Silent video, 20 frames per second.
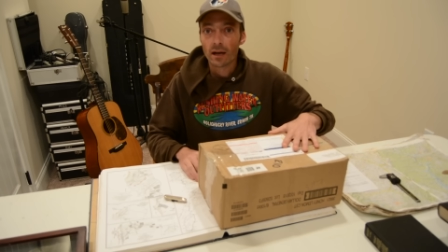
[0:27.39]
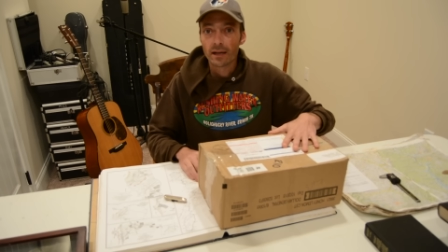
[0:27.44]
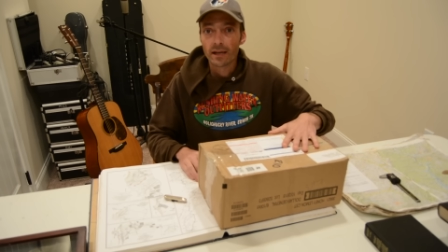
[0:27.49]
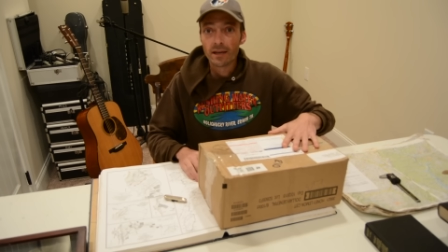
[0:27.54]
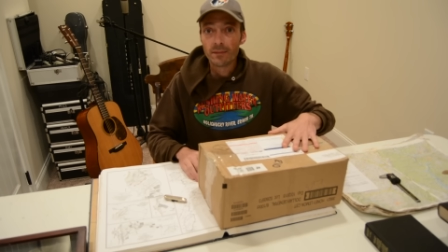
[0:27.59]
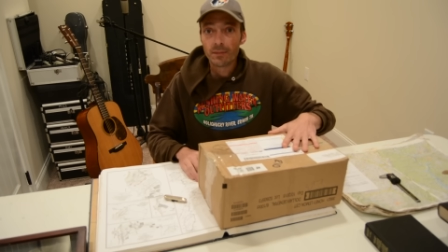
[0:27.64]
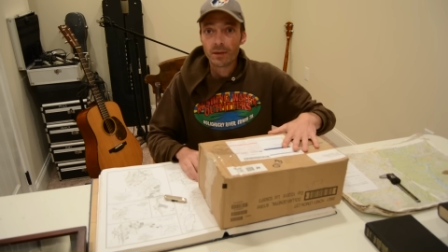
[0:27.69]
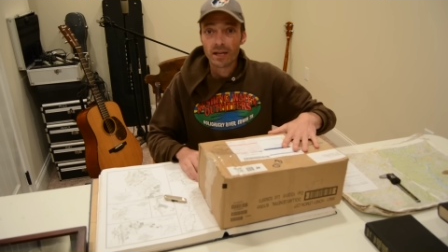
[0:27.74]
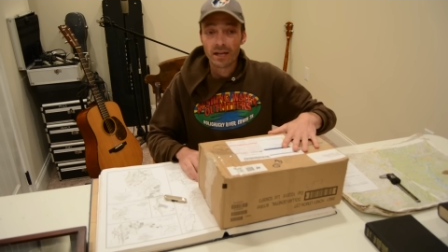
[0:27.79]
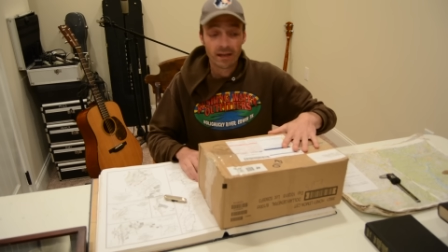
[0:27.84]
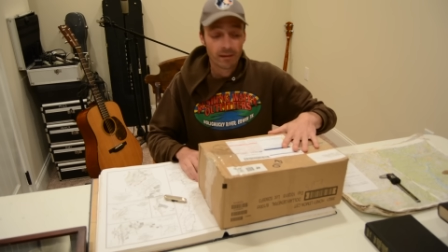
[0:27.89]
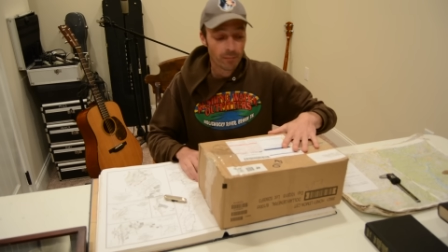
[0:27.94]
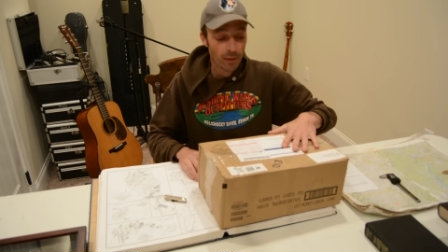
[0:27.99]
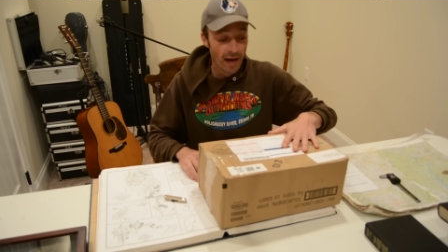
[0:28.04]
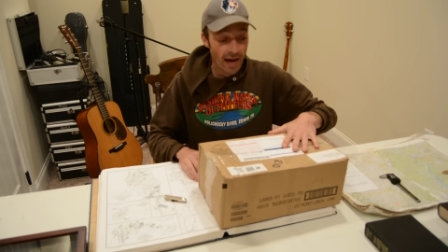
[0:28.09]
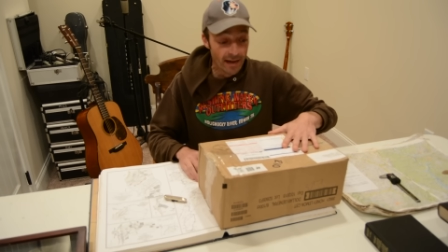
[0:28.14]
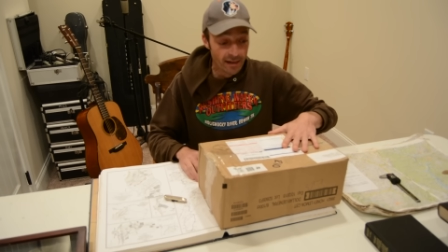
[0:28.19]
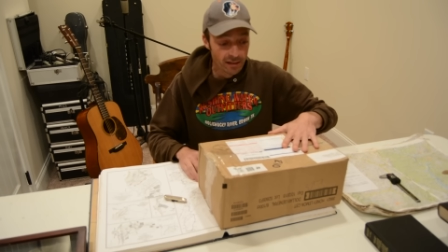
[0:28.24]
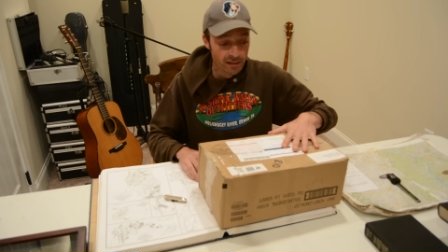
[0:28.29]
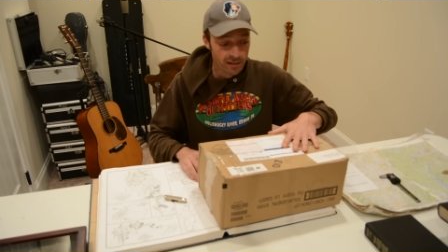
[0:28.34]
keep getting
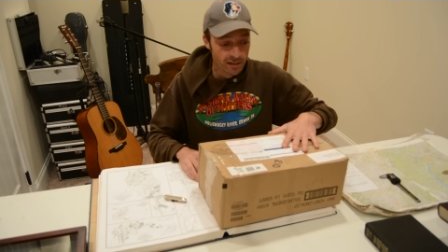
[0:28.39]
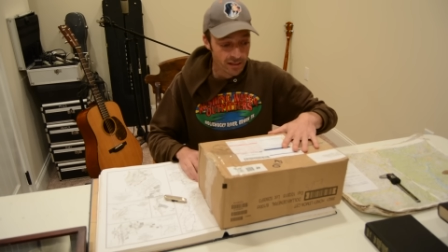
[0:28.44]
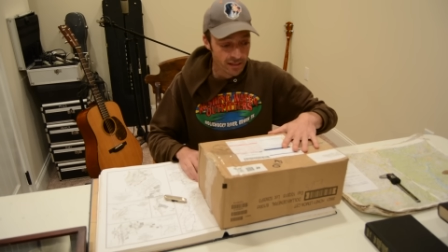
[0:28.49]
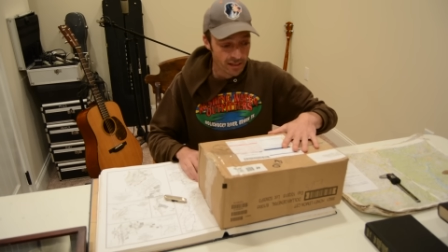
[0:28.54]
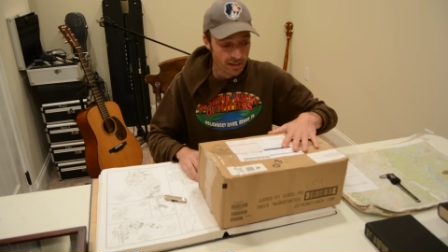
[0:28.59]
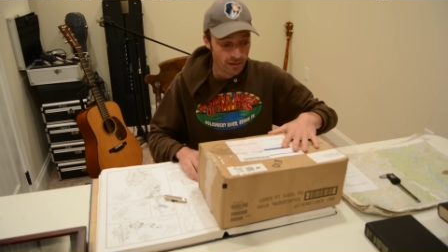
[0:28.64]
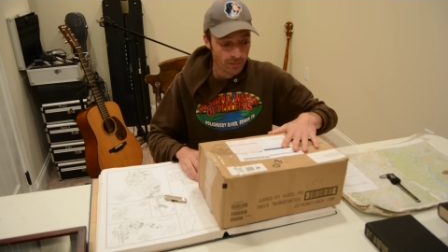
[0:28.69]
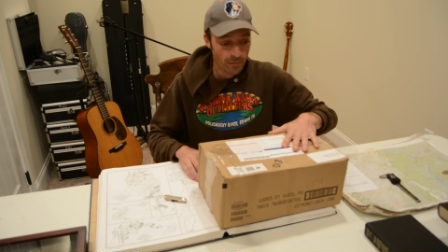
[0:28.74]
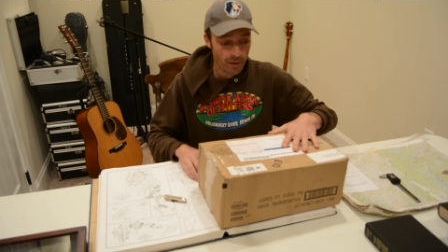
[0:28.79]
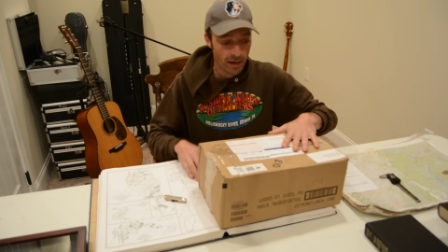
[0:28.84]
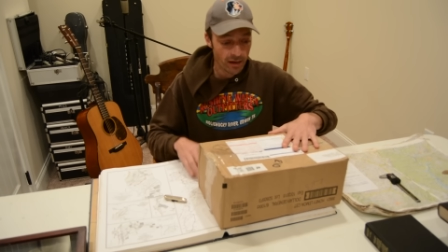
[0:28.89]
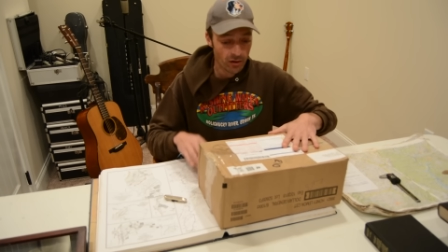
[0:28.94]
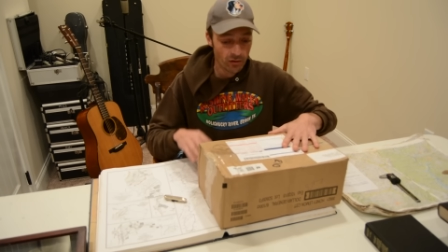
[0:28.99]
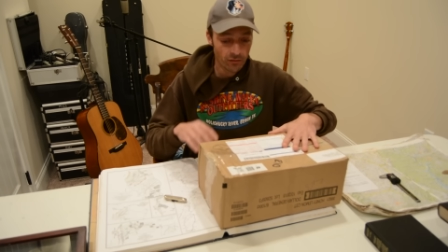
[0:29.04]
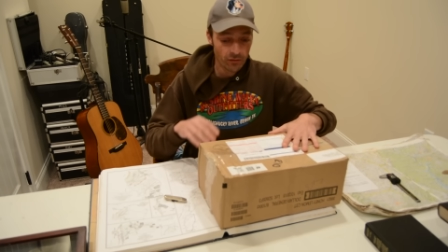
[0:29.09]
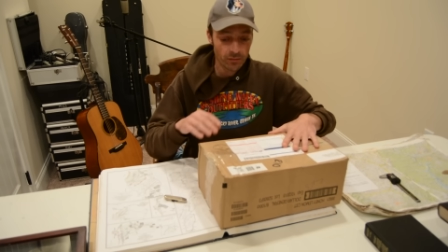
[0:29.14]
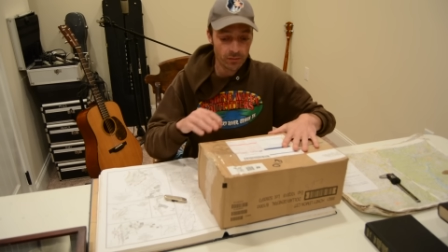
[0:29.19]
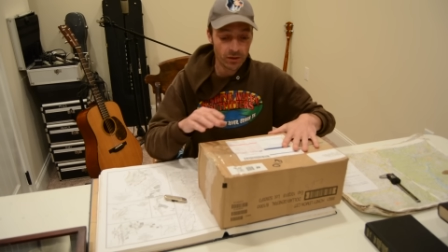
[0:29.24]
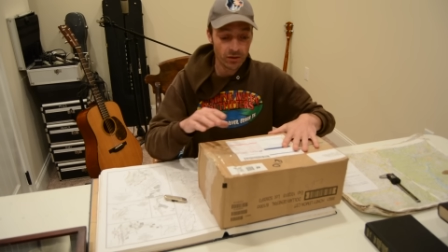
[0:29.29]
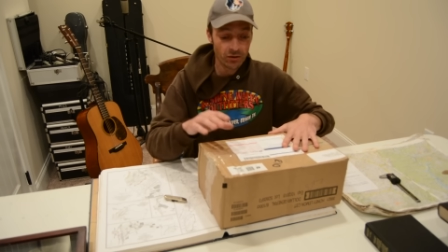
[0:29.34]
packages in the mail
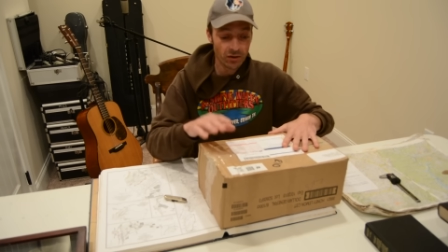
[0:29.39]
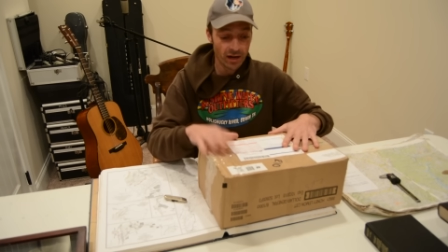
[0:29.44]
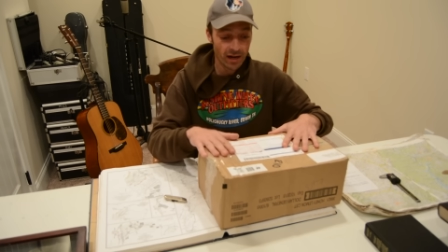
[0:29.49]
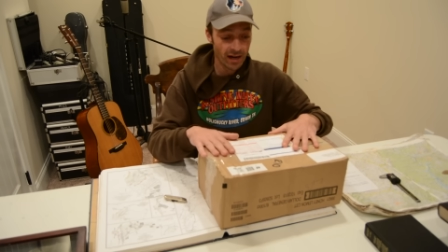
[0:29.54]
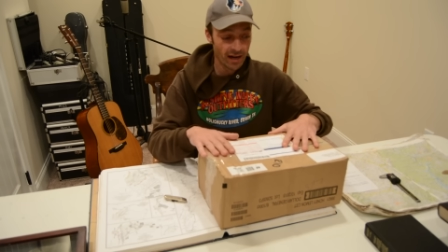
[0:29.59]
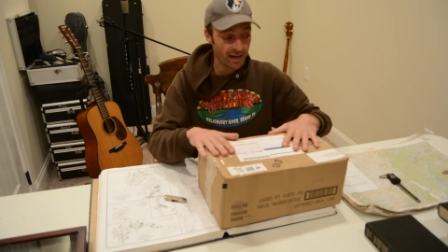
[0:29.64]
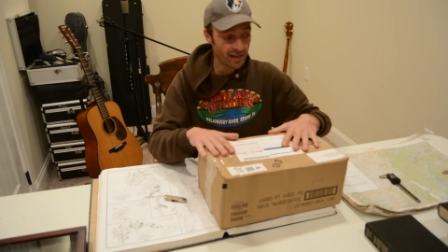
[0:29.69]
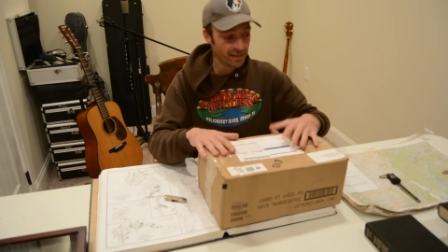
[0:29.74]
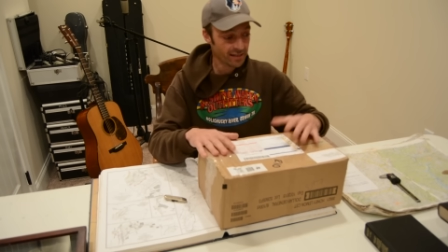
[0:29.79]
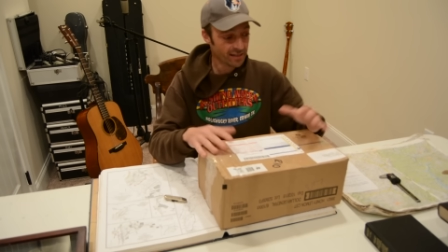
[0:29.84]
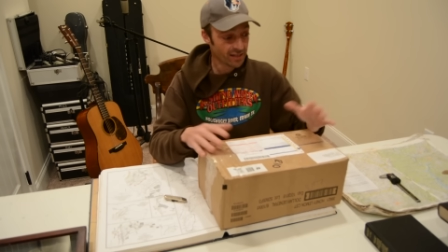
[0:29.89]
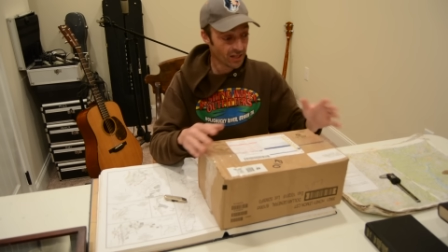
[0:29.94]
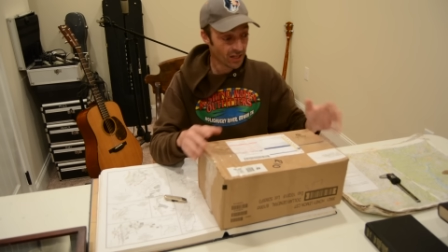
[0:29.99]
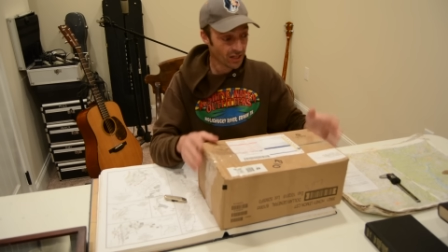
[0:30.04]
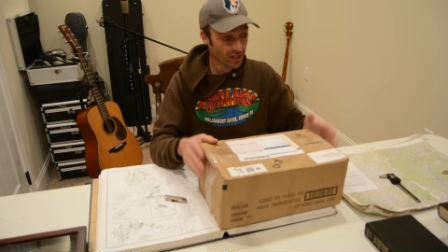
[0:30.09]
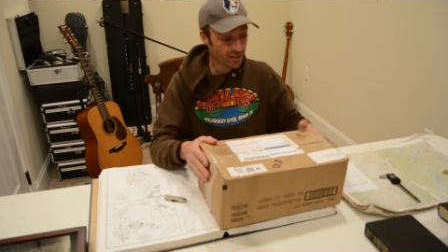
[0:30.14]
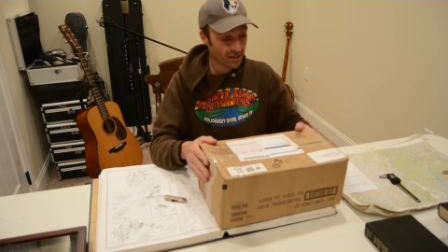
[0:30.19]
from you guys.